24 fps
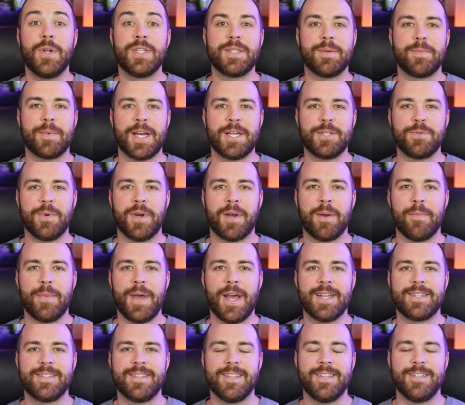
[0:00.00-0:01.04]
What is up, guys? Welcome
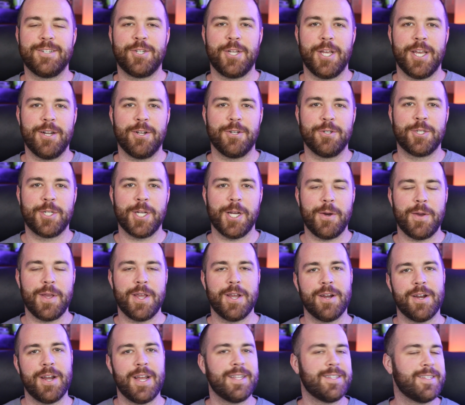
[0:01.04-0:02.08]
back to the channel. Joe
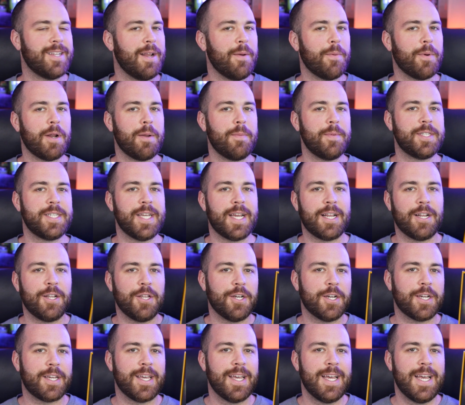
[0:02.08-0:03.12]
here, and today we're going to be taking a
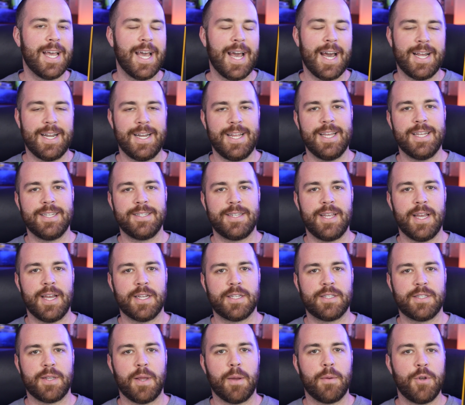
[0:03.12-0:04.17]
look at
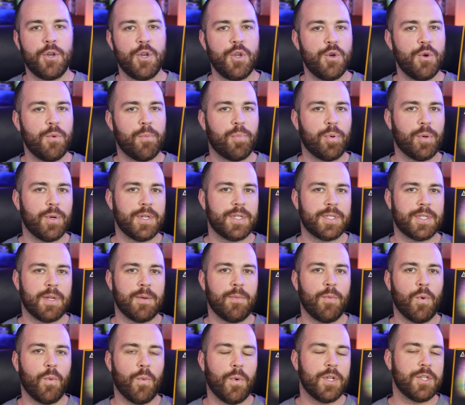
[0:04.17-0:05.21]
Antec's new Prizm
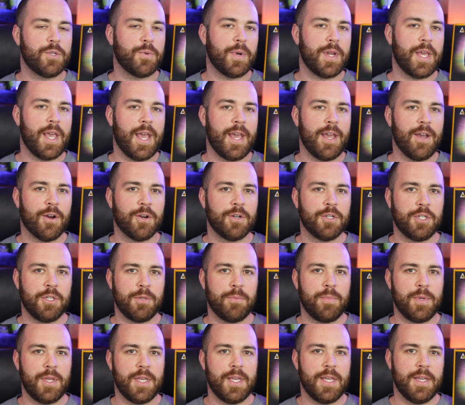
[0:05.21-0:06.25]
120
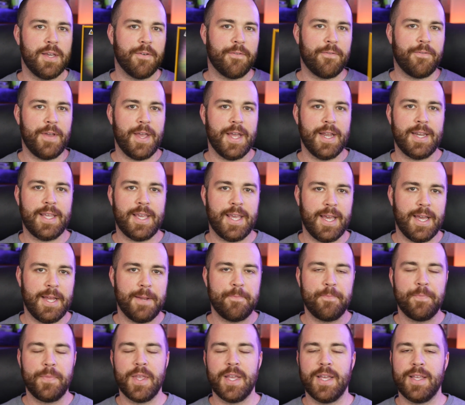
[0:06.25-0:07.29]
ARGB fan kit.
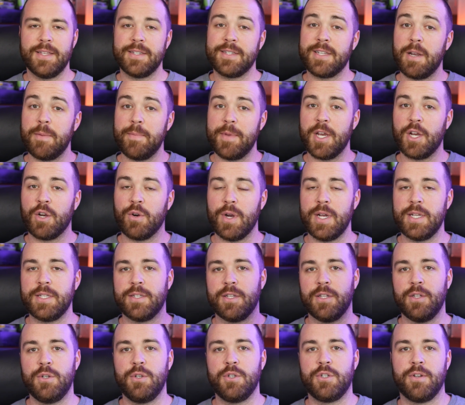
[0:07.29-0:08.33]
This is going to be a great
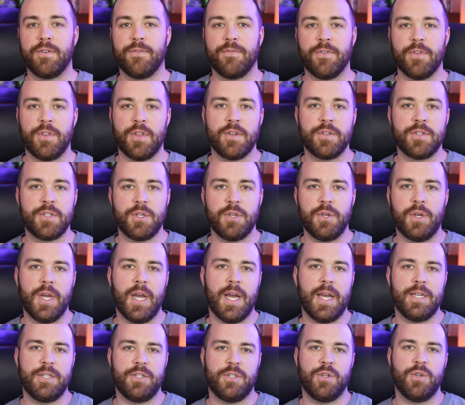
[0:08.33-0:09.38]
solution for those of you
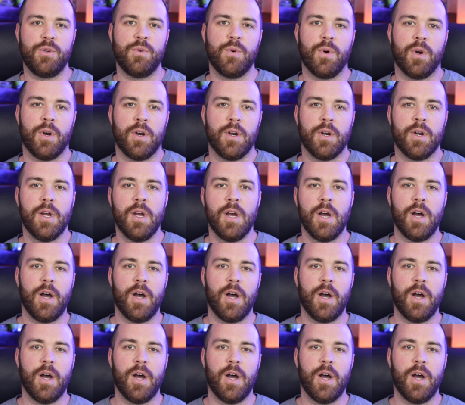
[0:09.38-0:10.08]
guys who are